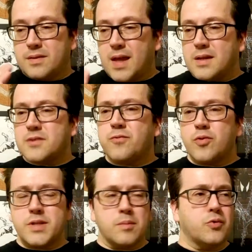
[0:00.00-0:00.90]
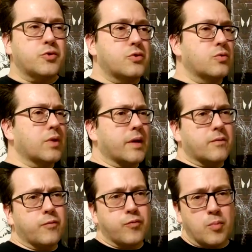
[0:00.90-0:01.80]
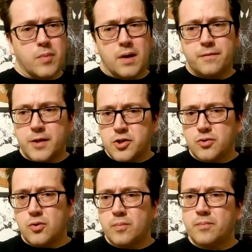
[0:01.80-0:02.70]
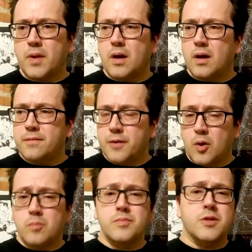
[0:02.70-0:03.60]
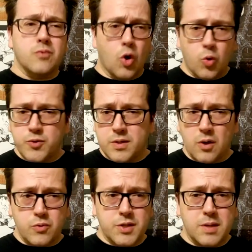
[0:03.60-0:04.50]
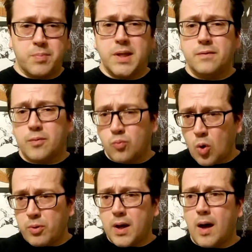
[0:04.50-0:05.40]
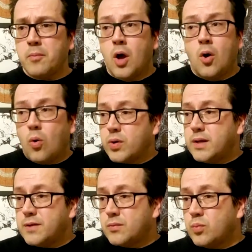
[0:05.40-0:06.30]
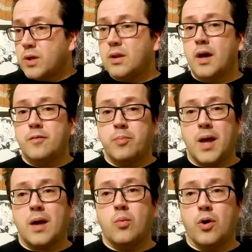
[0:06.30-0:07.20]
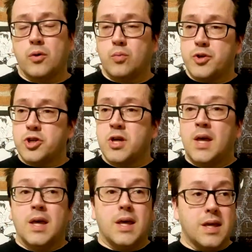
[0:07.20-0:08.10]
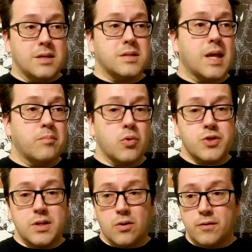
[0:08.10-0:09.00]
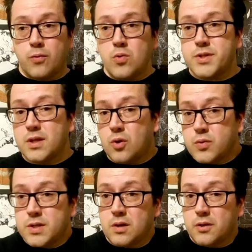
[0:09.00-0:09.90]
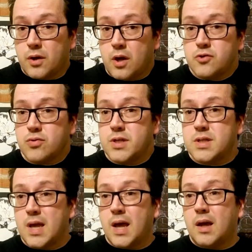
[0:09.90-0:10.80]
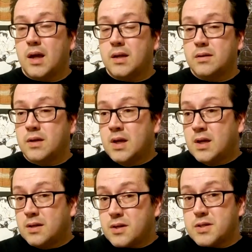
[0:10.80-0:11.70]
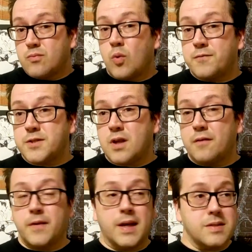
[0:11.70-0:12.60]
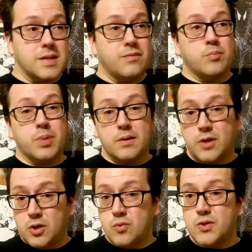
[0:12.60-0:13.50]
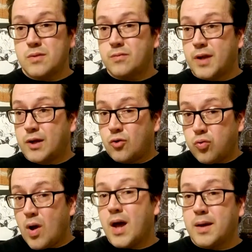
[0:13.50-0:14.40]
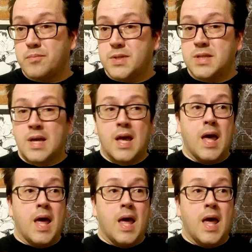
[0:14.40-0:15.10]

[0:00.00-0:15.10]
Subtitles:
That is very similar to, like, from fictional films, OCP from RoboCop, or even in real life, Blackwater, which is a mercenary force that goes into other countries and does some rough stuff and has even been accused of, like, crimes.